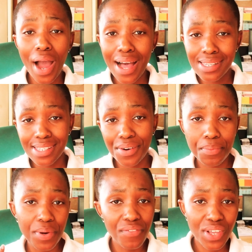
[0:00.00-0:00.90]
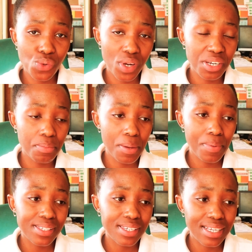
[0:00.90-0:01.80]
are answering previous question
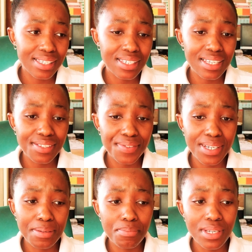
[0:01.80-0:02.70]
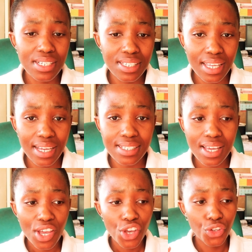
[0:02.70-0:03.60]
papers, it doesn't necessarily mean that
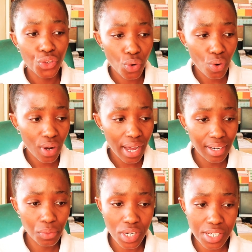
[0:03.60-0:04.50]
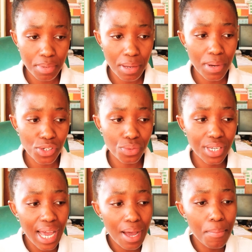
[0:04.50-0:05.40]
your current question paper
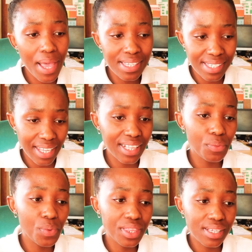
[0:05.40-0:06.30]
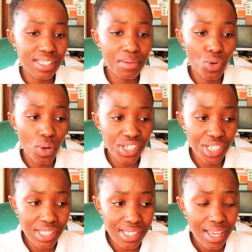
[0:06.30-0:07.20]
should come exactly with the same
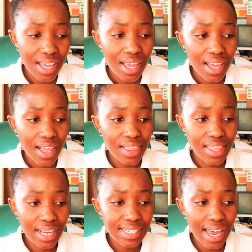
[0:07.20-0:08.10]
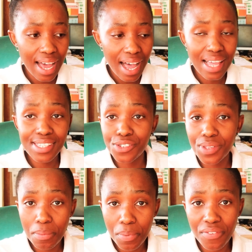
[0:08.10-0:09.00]
questions that are asked
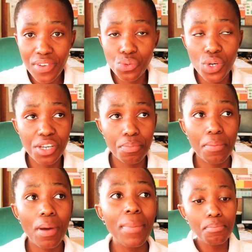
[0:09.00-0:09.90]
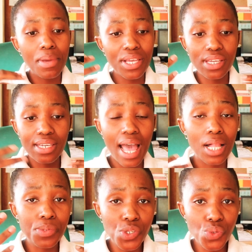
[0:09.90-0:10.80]
on the previous question paper, but it
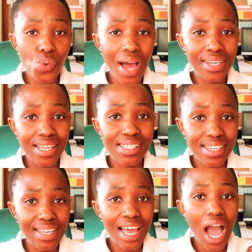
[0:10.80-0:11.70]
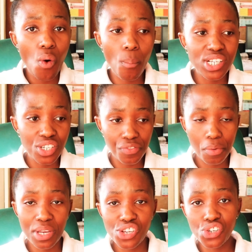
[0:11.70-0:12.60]
helps you to understand how much
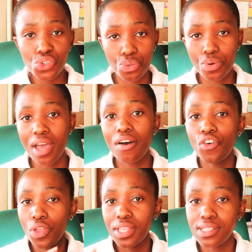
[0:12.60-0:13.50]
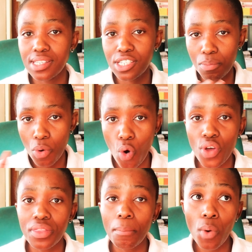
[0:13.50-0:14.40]
information do you have on the system or
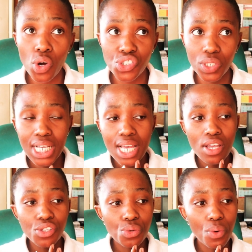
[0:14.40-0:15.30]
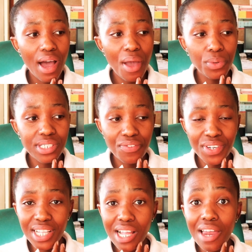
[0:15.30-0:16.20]
on the module. So I would
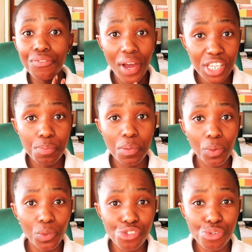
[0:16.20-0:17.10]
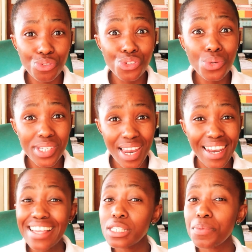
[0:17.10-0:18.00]
definitely advise people to
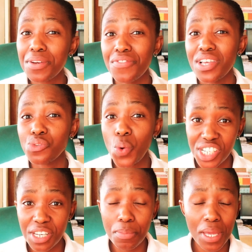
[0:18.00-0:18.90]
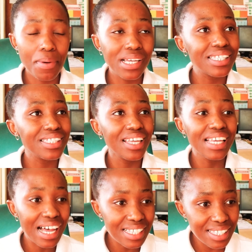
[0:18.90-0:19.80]
utilize previous question papers.
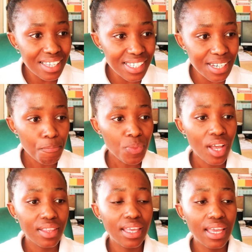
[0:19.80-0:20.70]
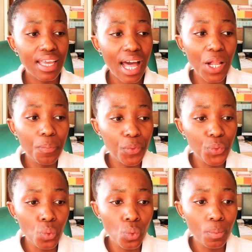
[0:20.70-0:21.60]
They assist, they help
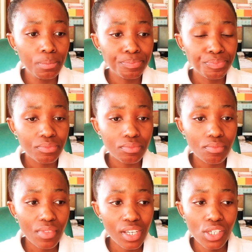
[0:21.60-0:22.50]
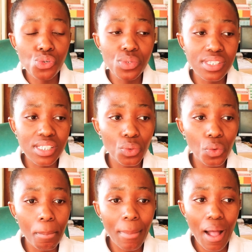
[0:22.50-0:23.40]
you to see
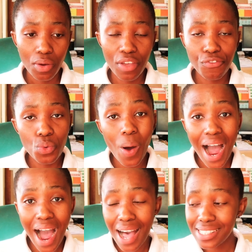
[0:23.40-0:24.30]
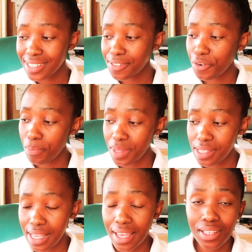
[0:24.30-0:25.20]
if you are asked from
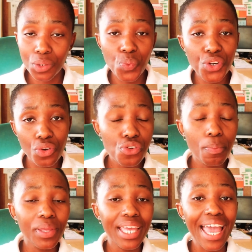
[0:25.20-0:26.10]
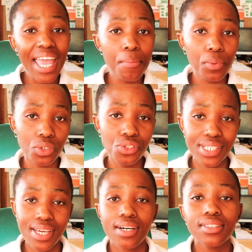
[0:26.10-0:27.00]
this angle, would you be able to
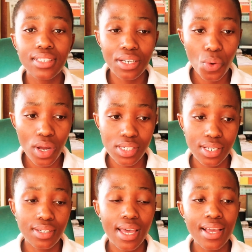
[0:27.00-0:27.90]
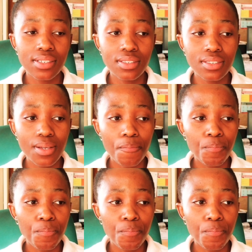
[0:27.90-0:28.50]
tackle that question. And